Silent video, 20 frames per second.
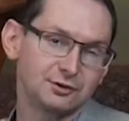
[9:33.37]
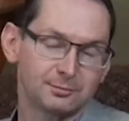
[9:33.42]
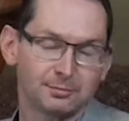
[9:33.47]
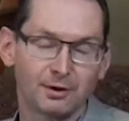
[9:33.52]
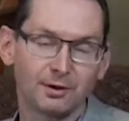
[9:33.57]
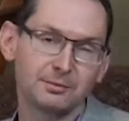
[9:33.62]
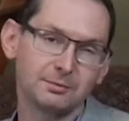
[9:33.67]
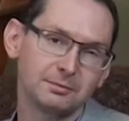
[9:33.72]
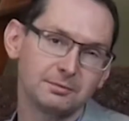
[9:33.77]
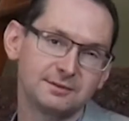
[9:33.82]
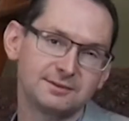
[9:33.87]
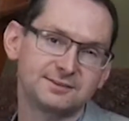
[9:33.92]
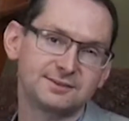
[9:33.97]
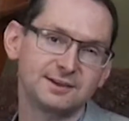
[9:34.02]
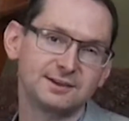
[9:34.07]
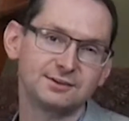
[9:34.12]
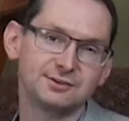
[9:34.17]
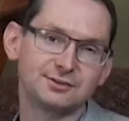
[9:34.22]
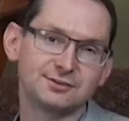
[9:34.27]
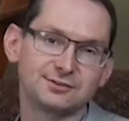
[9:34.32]
probably saying
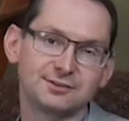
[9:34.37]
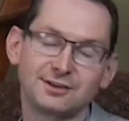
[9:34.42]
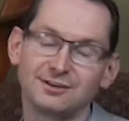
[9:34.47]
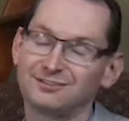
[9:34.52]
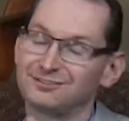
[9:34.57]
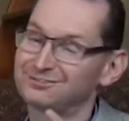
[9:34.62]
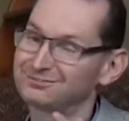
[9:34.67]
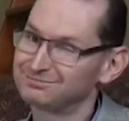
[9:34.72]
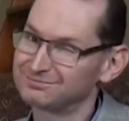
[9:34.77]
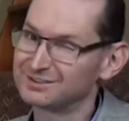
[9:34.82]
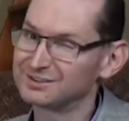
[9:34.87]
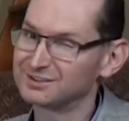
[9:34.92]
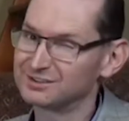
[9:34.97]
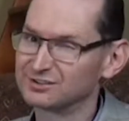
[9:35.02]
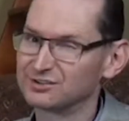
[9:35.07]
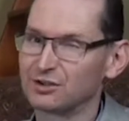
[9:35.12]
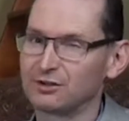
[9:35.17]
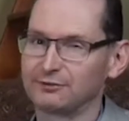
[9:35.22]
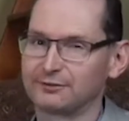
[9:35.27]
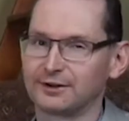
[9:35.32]
to yourself, this is
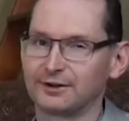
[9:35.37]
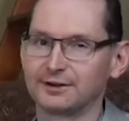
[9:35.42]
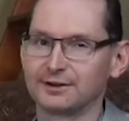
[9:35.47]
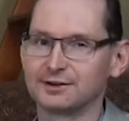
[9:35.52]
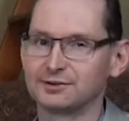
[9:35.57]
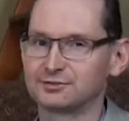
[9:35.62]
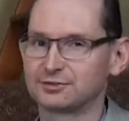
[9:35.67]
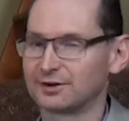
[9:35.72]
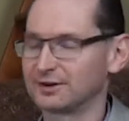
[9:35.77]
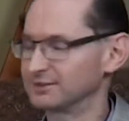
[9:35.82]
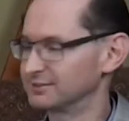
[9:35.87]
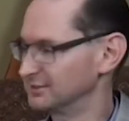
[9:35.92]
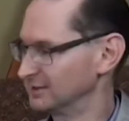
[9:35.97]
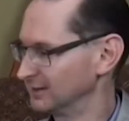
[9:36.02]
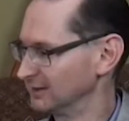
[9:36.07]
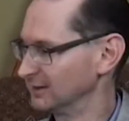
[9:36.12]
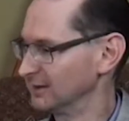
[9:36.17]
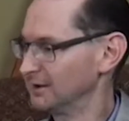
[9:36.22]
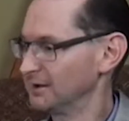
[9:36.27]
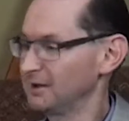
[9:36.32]
all very
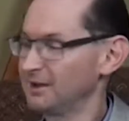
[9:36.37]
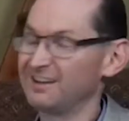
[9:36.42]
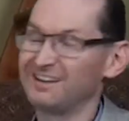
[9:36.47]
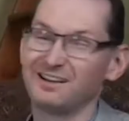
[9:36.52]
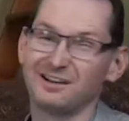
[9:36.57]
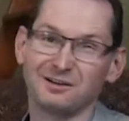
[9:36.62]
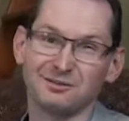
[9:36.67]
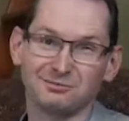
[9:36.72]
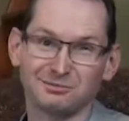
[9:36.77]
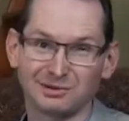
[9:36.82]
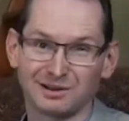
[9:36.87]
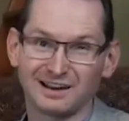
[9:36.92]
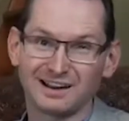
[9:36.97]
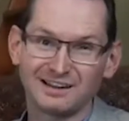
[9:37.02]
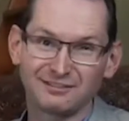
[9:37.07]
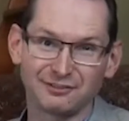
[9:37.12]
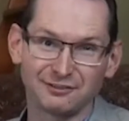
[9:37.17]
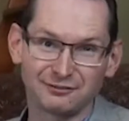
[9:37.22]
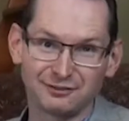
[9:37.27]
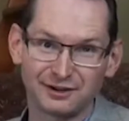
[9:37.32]
interesting, but I have
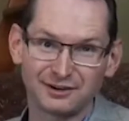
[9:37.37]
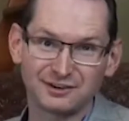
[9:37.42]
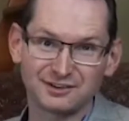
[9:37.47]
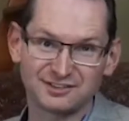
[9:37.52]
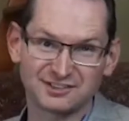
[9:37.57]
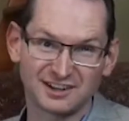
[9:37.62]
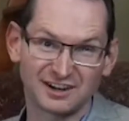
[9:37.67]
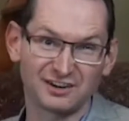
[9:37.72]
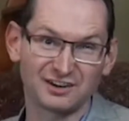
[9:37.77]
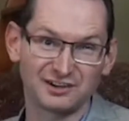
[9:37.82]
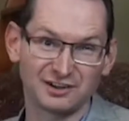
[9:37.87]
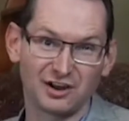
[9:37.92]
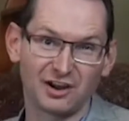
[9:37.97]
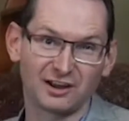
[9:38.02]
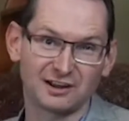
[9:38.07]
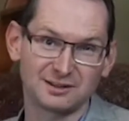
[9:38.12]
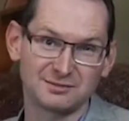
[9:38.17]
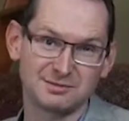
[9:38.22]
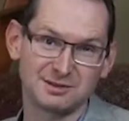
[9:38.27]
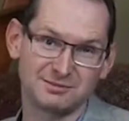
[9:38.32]
a very scary
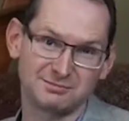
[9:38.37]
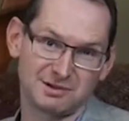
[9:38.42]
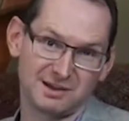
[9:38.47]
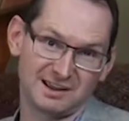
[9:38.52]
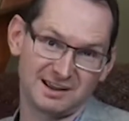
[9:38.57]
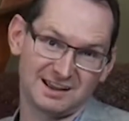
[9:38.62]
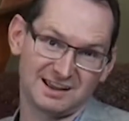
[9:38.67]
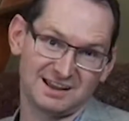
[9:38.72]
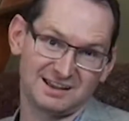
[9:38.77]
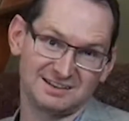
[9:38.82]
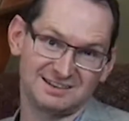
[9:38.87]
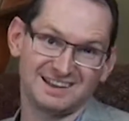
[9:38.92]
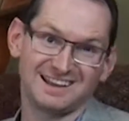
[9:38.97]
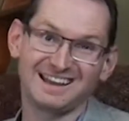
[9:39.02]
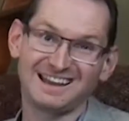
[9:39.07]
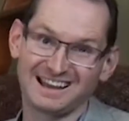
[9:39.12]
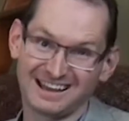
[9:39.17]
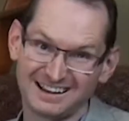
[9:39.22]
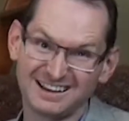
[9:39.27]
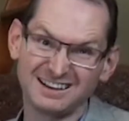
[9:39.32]
document in my hand,
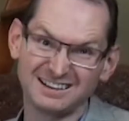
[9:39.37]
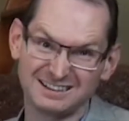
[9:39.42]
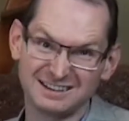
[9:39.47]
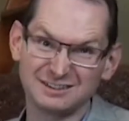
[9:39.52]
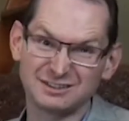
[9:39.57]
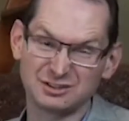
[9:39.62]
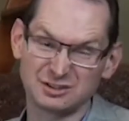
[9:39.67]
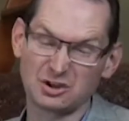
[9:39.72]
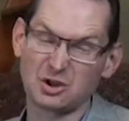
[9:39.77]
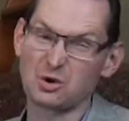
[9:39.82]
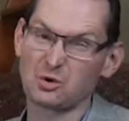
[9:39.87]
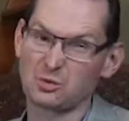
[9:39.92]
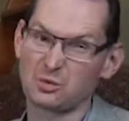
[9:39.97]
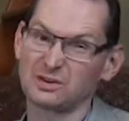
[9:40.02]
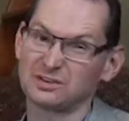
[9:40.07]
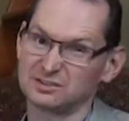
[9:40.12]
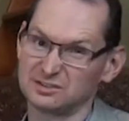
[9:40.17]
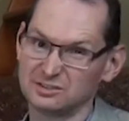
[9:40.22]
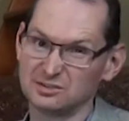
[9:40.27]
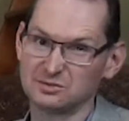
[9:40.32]
and I need to know what
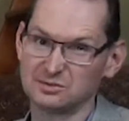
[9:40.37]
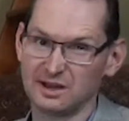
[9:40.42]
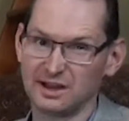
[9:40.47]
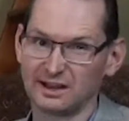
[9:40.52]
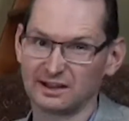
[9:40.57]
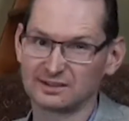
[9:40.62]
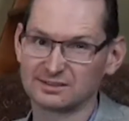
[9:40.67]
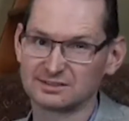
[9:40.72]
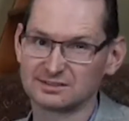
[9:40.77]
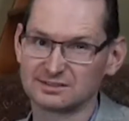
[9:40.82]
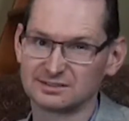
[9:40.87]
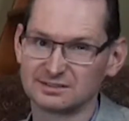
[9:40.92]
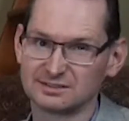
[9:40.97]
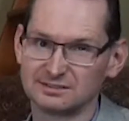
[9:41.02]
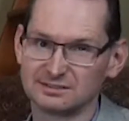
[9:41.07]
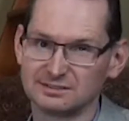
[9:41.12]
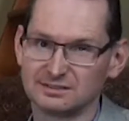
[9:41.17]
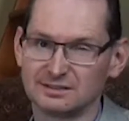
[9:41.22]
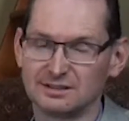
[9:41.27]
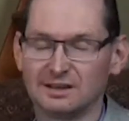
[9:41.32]
to do next.
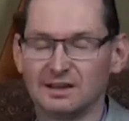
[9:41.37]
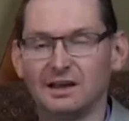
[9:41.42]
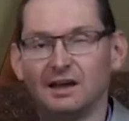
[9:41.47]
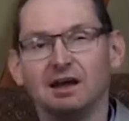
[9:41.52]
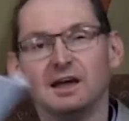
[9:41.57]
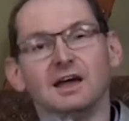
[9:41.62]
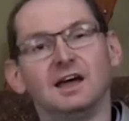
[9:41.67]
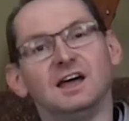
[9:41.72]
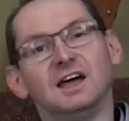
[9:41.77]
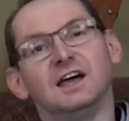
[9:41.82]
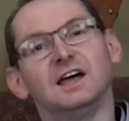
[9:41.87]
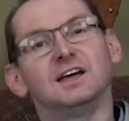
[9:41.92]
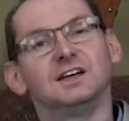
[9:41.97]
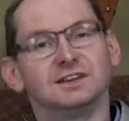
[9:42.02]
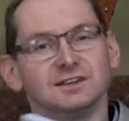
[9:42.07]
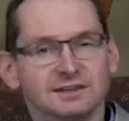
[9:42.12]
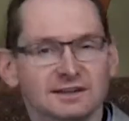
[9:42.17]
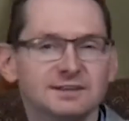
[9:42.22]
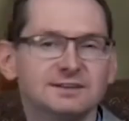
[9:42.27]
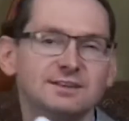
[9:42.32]

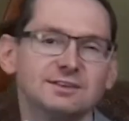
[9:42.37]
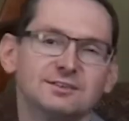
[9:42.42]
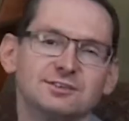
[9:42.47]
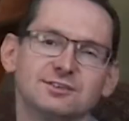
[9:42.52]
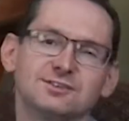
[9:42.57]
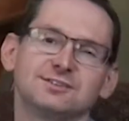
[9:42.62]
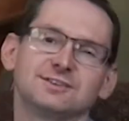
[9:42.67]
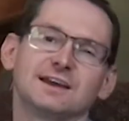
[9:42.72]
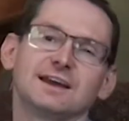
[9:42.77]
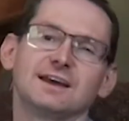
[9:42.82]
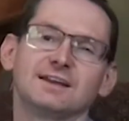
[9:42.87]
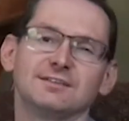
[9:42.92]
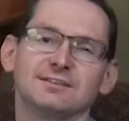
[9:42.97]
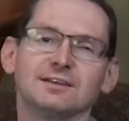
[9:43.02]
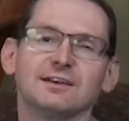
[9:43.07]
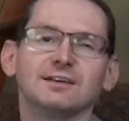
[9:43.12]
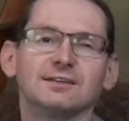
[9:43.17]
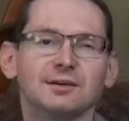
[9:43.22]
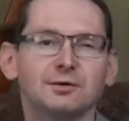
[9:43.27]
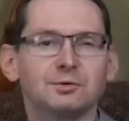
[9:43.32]
You need to understand
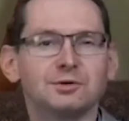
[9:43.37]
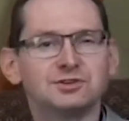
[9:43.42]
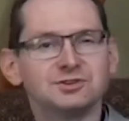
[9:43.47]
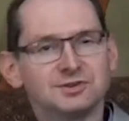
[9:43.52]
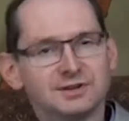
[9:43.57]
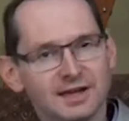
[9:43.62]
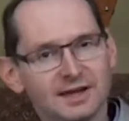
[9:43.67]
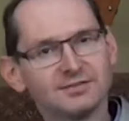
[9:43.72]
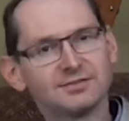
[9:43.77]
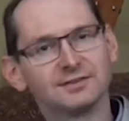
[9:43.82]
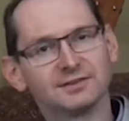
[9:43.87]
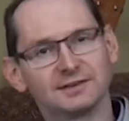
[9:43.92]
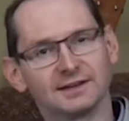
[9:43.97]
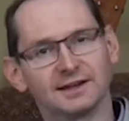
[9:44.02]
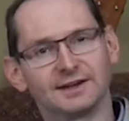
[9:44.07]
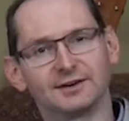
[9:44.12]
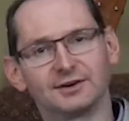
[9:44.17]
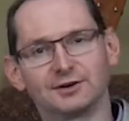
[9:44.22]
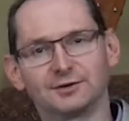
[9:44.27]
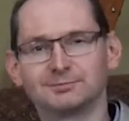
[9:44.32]
that when you get the
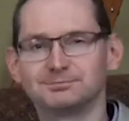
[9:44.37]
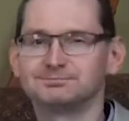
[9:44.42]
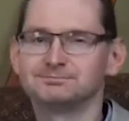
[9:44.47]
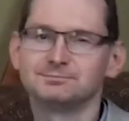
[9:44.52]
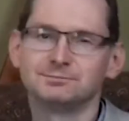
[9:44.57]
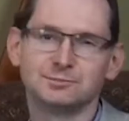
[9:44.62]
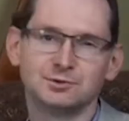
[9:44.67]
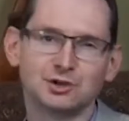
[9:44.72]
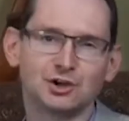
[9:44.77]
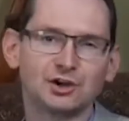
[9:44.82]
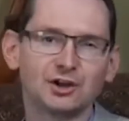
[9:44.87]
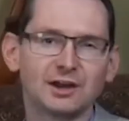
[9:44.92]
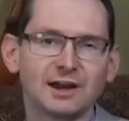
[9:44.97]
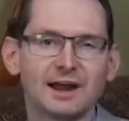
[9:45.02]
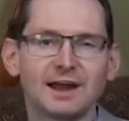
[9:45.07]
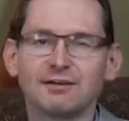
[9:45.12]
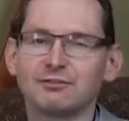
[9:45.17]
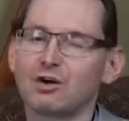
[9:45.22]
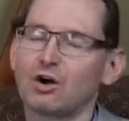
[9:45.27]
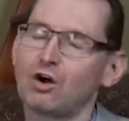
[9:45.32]
letter, you're going to
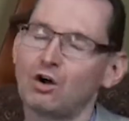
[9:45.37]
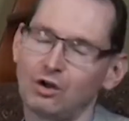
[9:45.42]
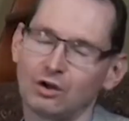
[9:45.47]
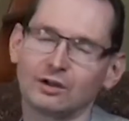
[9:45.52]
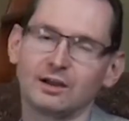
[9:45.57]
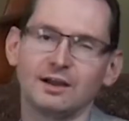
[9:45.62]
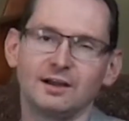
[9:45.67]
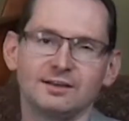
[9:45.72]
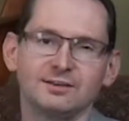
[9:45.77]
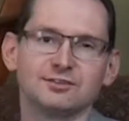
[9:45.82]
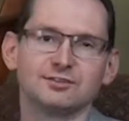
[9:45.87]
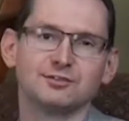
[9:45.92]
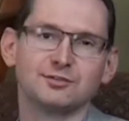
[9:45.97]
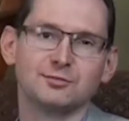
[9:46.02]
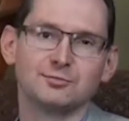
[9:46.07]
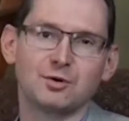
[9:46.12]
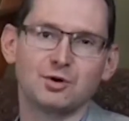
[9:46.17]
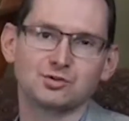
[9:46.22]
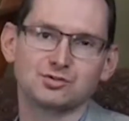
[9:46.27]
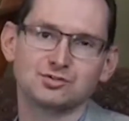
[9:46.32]
have all kinds of
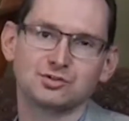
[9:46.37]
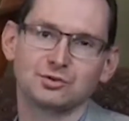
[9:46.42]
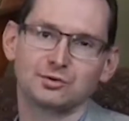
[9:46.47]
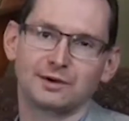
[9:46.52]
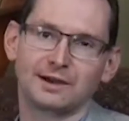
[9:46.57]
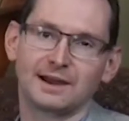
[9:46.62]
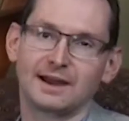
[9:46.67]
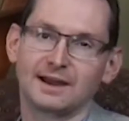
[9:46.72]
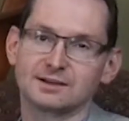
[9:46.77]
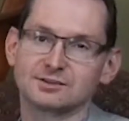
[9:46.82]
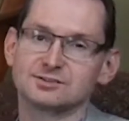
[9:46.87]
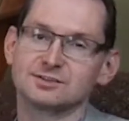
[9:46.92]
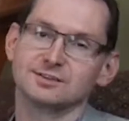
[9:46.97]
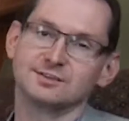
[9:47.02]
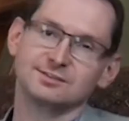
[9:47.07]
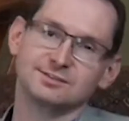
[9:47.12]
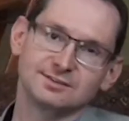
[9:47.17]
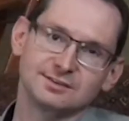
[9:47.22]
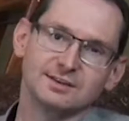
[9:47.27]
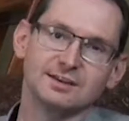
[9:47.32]
emotional
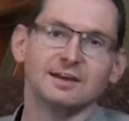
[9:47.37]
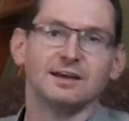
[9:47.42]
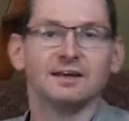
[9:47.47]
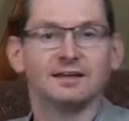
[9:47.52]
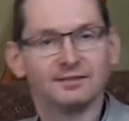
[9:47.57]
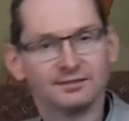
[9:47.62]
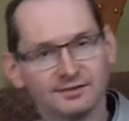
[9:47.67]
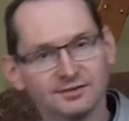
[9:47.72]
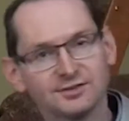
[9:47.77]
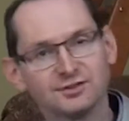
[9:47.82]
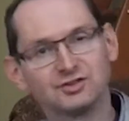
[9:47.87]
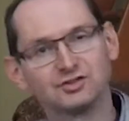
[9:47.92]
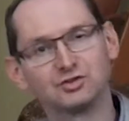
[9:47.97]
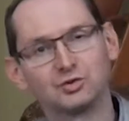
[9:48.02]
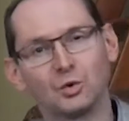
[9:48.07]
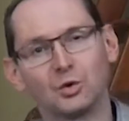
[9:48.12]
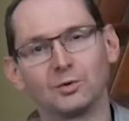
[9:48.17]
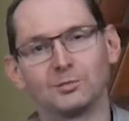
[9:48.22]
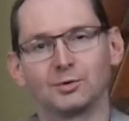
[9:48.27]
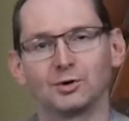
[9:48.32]
reactions. This is
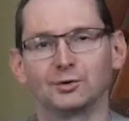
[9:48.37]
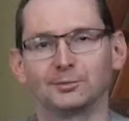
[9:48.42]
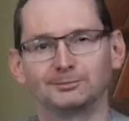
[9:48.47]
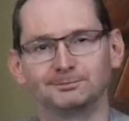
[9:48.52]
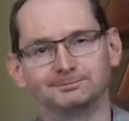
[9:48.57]
normal.